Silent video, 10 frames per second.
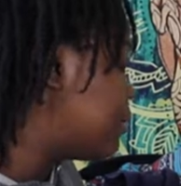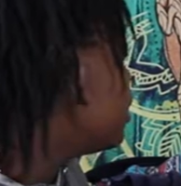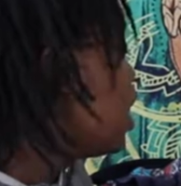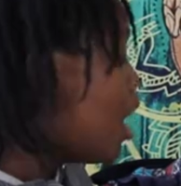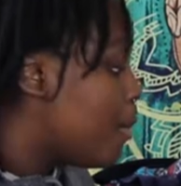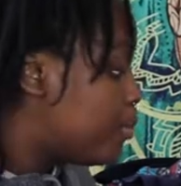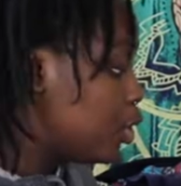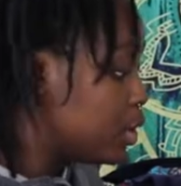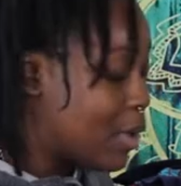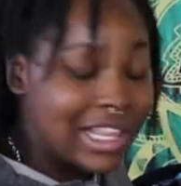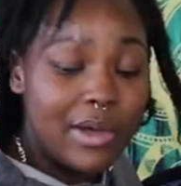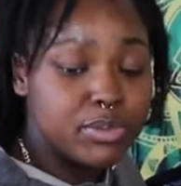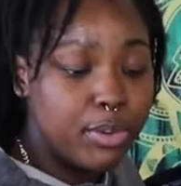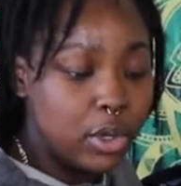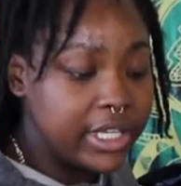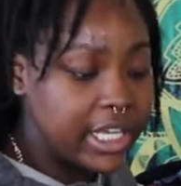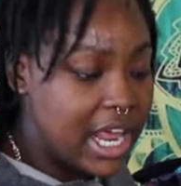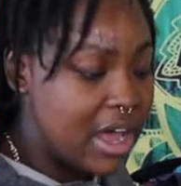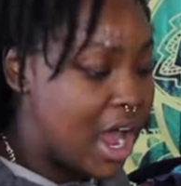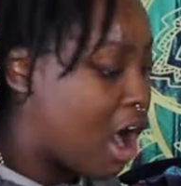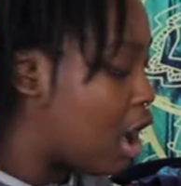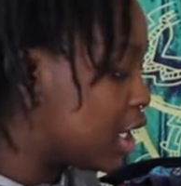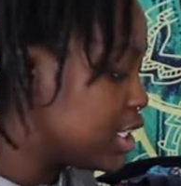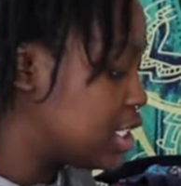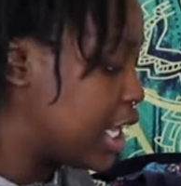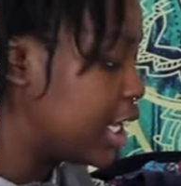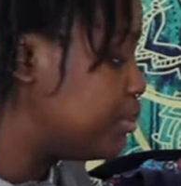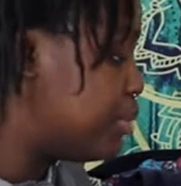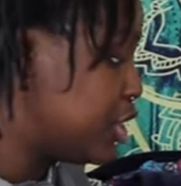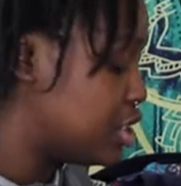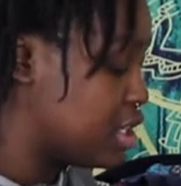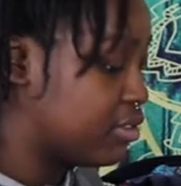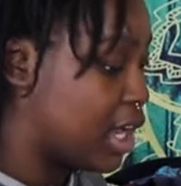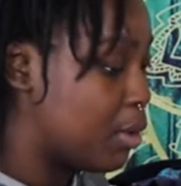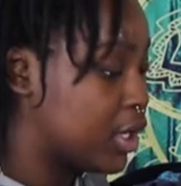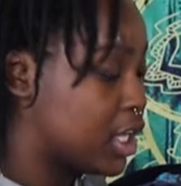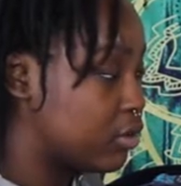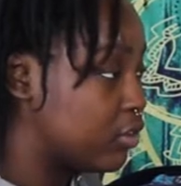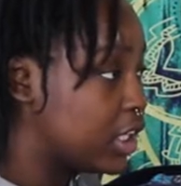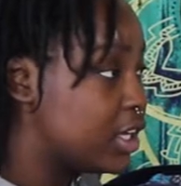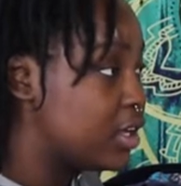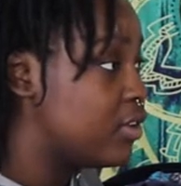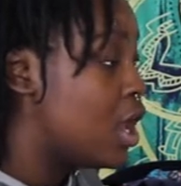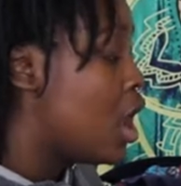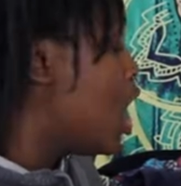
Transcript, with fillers: I'm pull while I was pulling it out, I already see like a bunch of stuff that I want to get rid of.